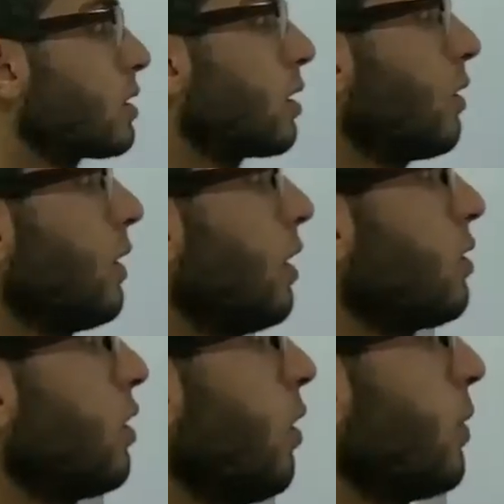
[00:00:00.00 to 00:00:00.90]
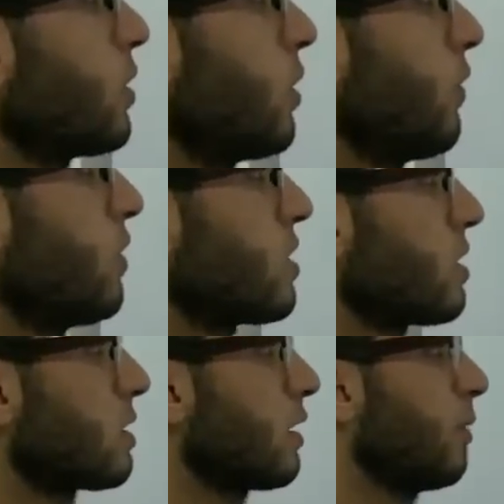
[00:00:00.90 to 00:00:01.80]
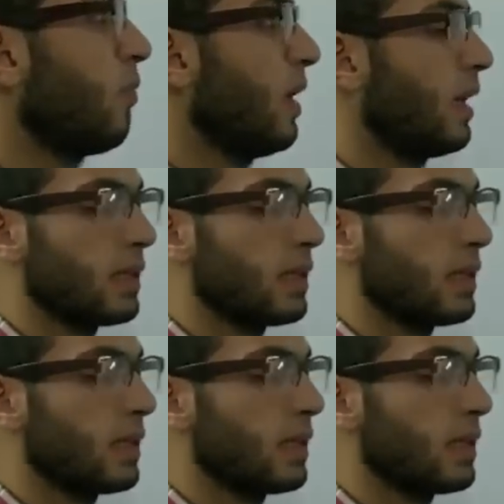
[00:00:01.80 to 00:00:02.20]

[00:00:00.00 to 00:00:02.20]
So the autonomic nervous system